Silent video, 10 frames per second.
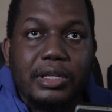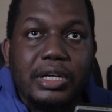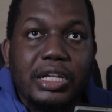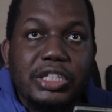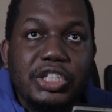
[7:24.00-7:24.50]

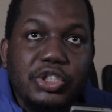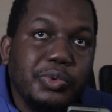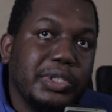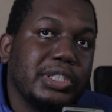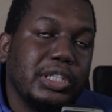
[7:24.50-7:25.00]

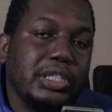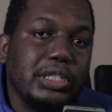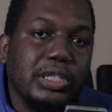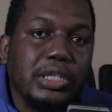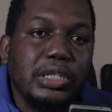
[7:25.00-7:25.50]
continuously
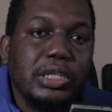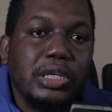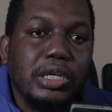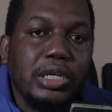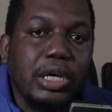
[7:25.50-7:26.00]

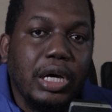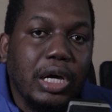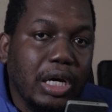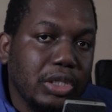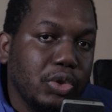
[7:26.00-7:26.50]

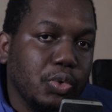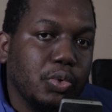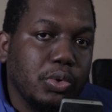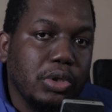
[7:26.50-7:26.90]
I do